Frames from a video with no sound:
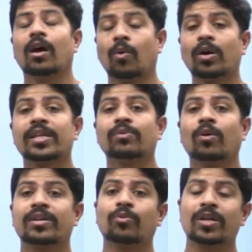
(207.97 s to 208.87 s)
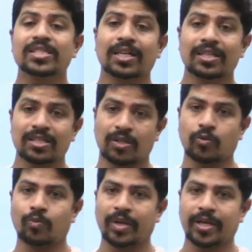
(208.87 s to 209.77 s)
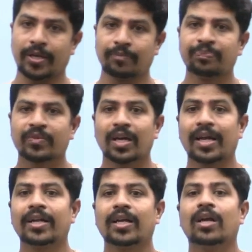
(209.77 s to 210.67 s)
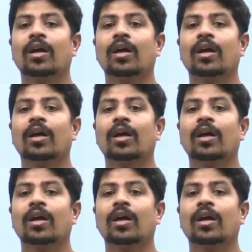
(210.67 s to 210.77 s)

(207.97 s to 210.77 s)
What is that in the circuit breaker, right?